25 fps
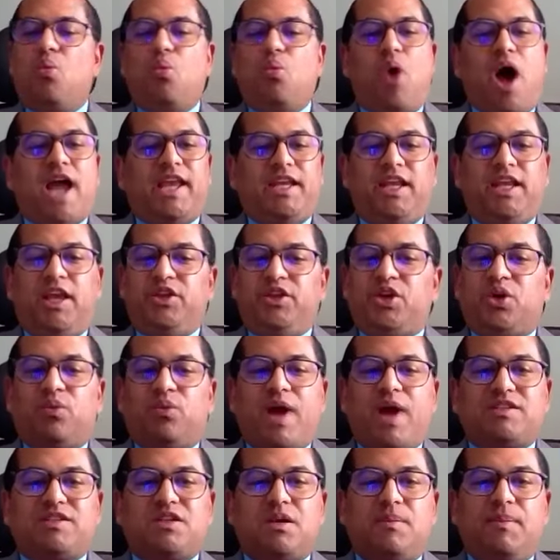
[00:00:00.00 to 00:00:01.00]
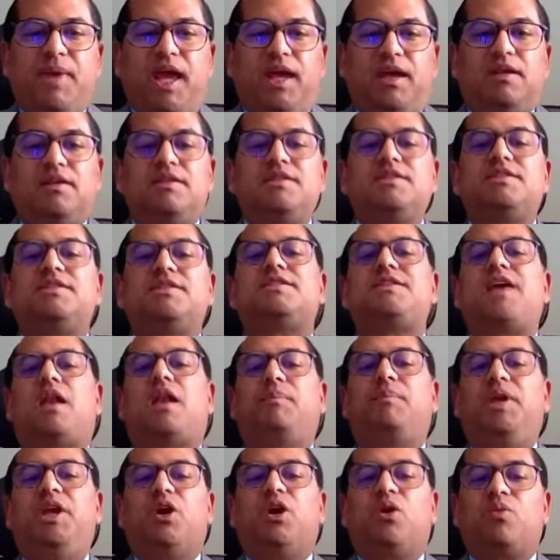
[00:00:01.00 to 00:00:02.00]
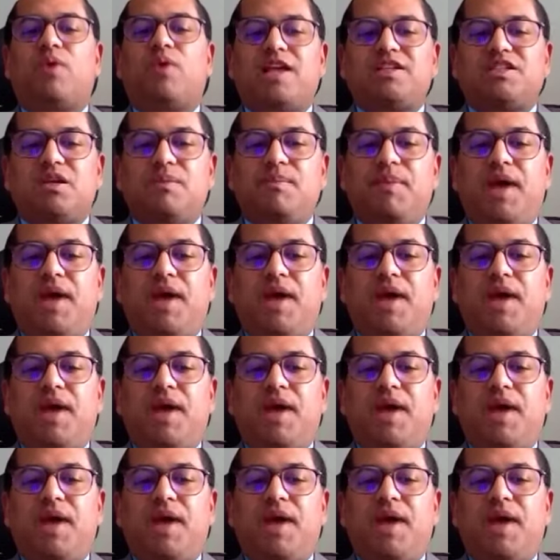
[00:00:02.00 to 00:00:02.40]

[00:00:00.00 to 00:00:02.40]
I need your resume. Send me your resume.